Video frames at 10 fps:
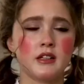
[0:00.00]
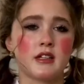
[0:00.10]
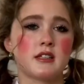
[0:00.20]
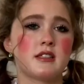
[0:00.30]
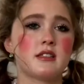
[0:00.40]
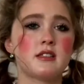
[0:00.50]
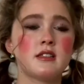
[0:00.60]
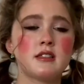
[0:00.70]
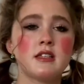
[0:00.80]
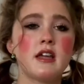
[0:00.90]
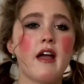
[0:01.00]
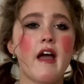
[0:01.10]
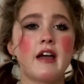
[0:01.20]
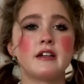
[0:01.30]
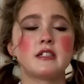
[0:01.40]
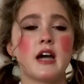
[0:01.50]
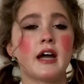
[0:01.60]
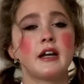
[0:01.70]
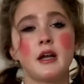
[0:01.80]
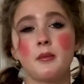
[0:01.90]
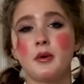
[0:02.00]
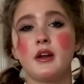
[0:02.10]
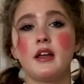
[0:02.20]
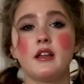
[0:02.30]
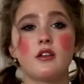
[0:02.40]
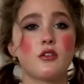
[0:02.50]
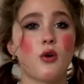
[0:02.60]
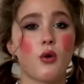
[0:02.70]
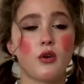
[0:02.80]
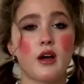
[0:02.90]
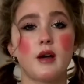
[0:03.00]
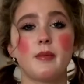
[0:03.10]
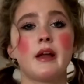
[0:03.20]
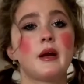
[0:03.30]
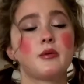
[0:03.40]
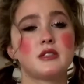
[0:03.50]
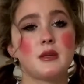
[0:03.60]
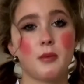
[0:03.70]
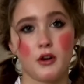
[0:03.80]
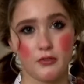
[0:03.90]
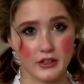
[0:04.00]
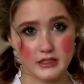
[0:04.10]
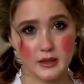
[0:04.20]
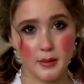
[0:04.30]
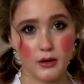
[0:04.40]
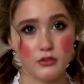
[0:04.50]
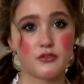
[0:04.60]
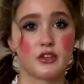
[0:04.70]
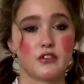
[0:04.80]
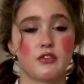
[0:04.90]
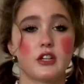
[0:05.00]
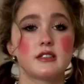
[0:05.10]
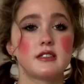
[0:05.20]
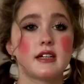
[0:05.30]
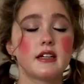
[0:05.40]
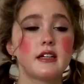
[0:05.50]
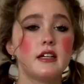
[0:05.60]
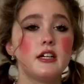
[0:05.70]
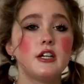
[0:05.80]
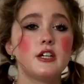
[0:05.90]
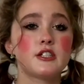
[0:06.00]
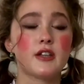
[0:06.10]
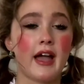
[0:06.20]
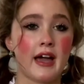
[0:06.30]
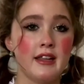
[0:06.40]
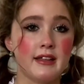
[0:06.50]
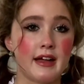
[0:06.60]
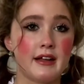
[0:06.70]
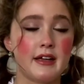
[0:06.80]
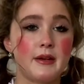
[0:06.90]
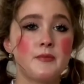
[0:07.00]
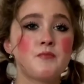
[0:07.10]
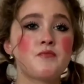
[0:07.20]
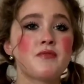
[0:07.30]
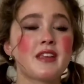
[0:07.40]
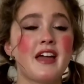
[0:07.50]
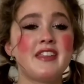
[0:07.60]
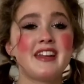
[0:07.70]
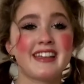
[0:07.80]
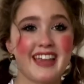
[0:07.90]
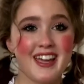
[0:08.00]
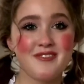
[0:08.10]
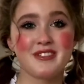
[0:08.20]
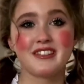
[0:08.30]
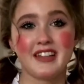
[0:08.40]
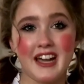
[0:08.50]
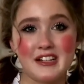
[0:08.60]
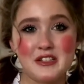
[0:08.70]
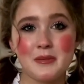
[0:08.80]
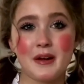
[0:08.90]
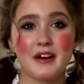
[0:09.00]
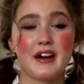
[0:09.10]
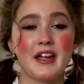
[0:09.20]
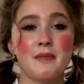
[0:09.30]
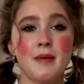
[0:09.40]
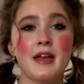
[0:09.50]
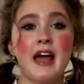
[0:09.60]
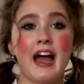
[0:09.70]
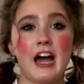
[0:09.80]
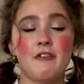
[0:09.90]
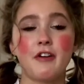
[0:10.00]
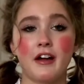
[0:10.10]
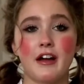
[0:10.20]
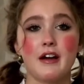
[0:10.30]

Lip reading: consistency, and I ended up putting in the whole cup, and it was the perfect amount for the frosting. So I added that in, and then again with the cashew butter, it made 1/2 cup.